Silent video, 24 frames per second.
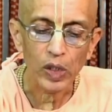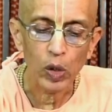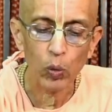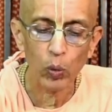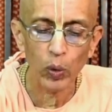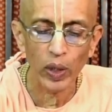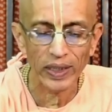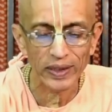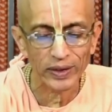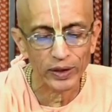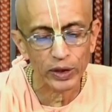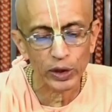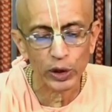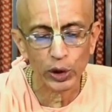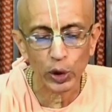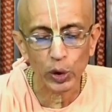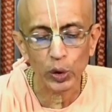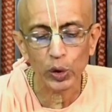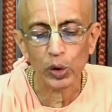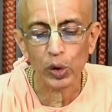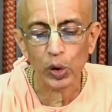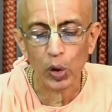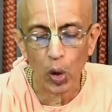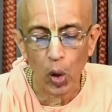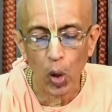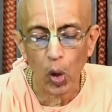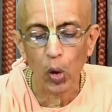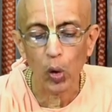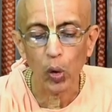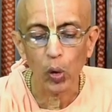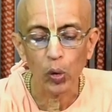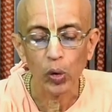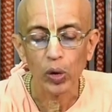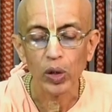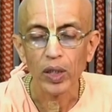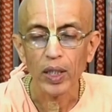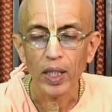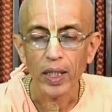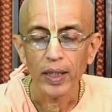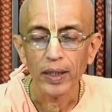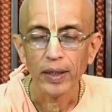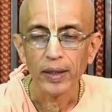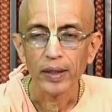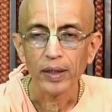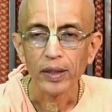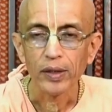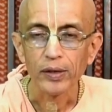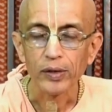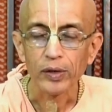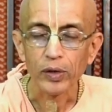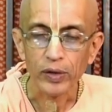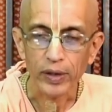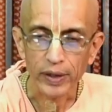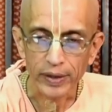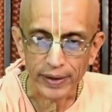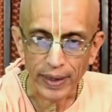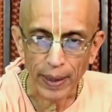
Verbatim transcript: One should go to the